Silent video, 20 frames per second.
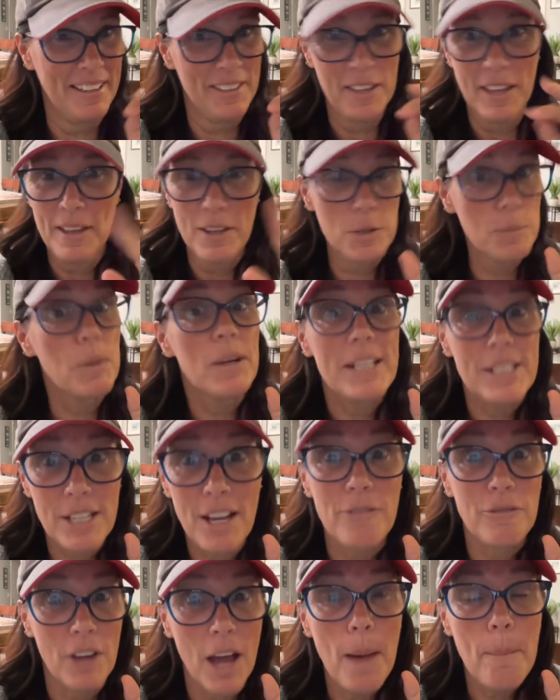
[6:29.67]
it's pretty
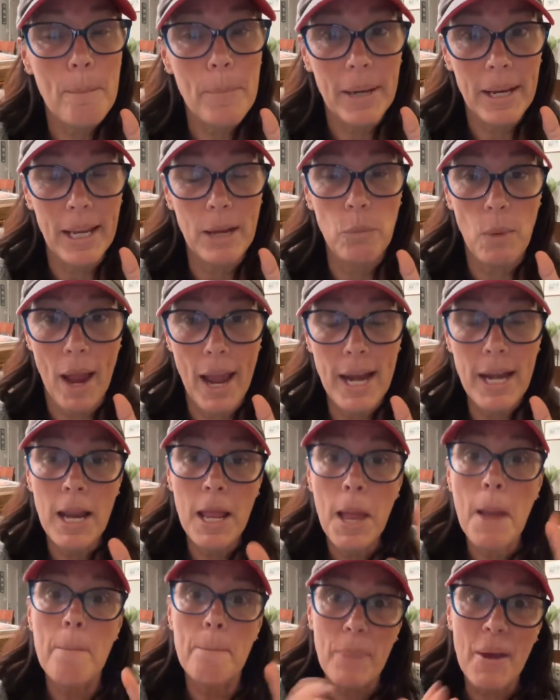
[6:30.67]
tough company, right?
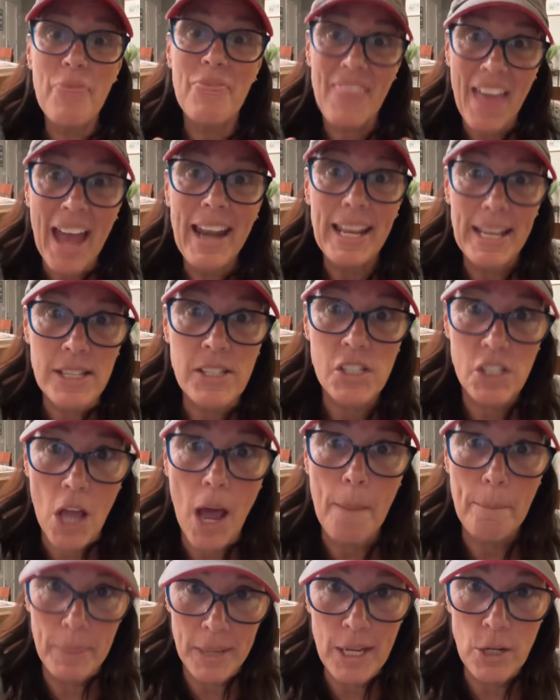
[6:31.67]
But that is
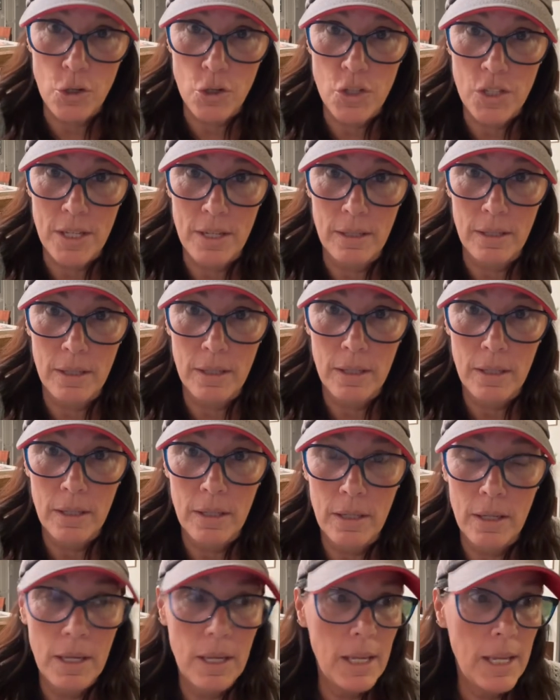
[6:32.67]
Scott Peterson.
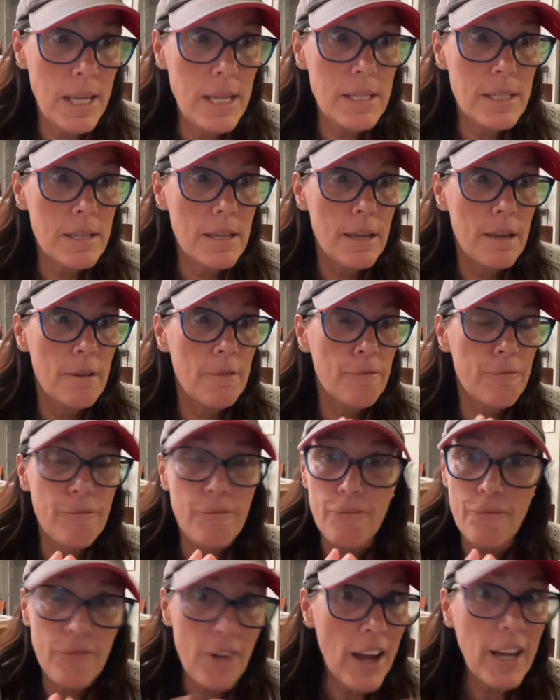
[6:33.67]
He's
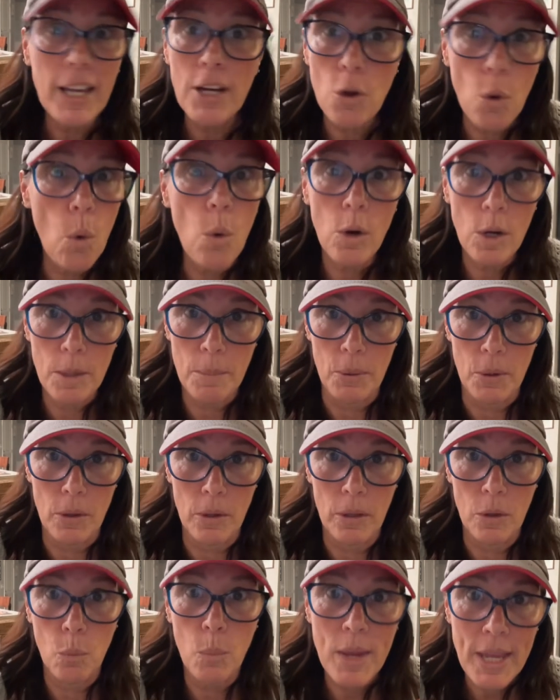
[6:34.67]
fucking
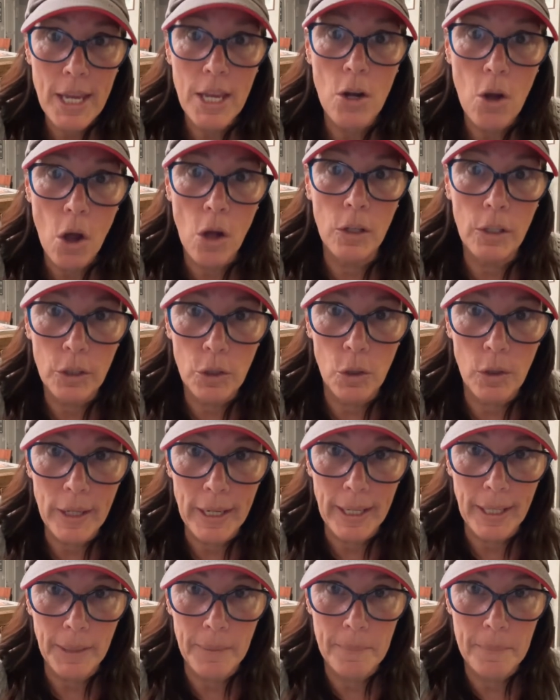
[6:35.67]
horrible. We can all
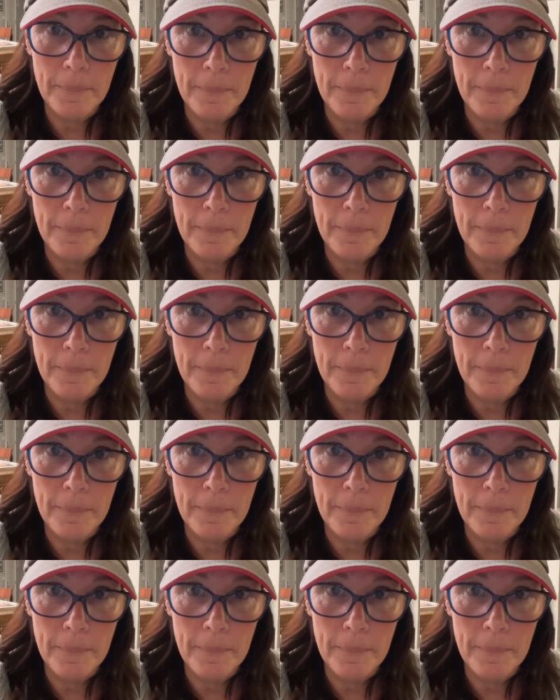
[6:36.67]
agree.